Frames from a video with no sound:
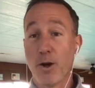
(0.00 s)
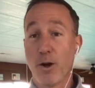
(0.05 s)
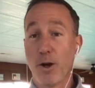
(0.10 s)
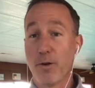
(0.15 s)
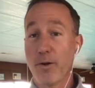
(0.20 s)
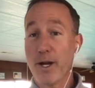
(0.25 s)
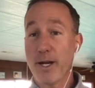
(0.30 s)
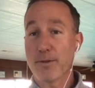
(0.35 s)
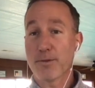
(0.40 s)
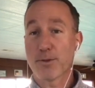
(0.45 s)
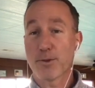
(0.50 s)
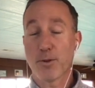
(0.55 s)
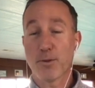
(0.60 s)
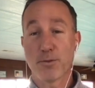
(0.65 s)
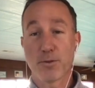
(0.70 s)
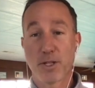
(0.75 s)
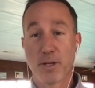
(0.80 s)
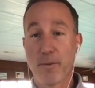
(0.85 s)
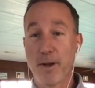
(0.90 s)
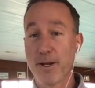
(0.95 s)
All right,
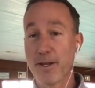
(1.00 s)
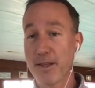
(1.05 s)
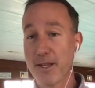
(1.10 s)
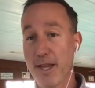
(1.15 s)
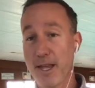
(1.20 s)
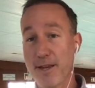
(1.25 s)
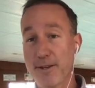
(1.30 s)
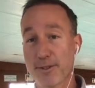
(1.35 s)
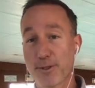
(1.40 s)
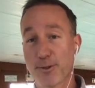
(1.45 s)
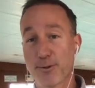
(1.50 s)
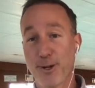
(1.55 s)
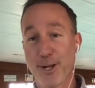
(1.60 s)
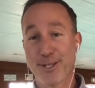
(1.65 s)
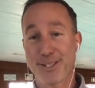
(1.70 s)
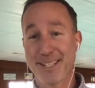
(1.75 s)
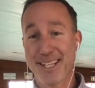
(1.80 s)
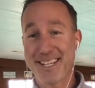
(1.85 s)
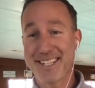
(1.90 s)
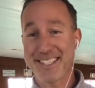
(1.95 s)
so you made it to the end.
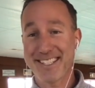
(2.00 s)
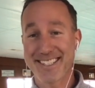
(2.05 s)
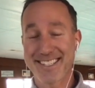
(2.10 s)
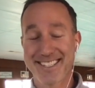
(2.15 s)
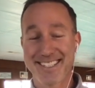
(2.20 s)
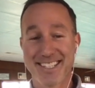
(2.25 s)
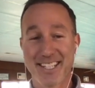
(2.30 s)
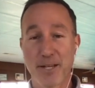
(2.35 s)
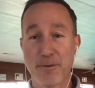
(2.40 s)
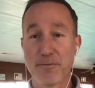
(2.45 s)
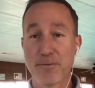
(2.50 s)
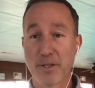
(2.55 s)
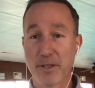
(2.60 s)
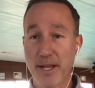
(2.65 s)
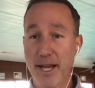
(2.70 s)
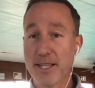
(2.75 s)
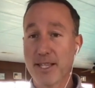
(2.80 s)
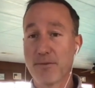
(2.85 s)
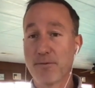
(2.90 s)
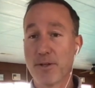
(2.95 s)
Congratulations. If you
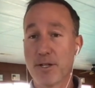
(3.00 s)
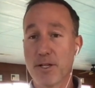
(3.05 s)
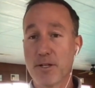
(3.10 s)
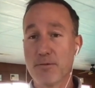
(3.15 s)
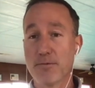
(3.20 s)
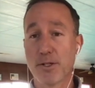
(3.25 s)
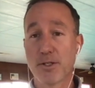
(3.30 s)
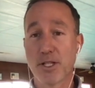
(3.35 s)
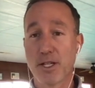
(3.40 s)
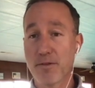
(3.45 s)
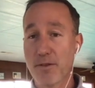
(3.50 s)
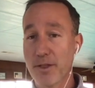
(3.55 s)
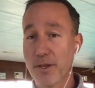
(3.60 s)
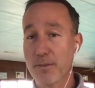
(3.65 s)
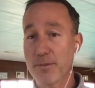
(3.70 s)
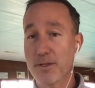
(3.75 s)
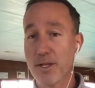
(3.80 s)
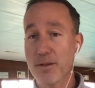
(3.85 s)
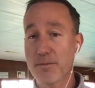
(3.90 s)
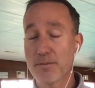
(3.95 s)
like the video, why don't you give a
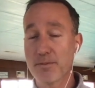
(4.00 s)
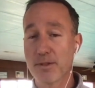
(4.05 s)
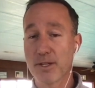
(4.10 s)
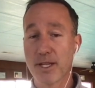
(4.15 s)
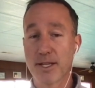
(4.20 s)
thumbs up?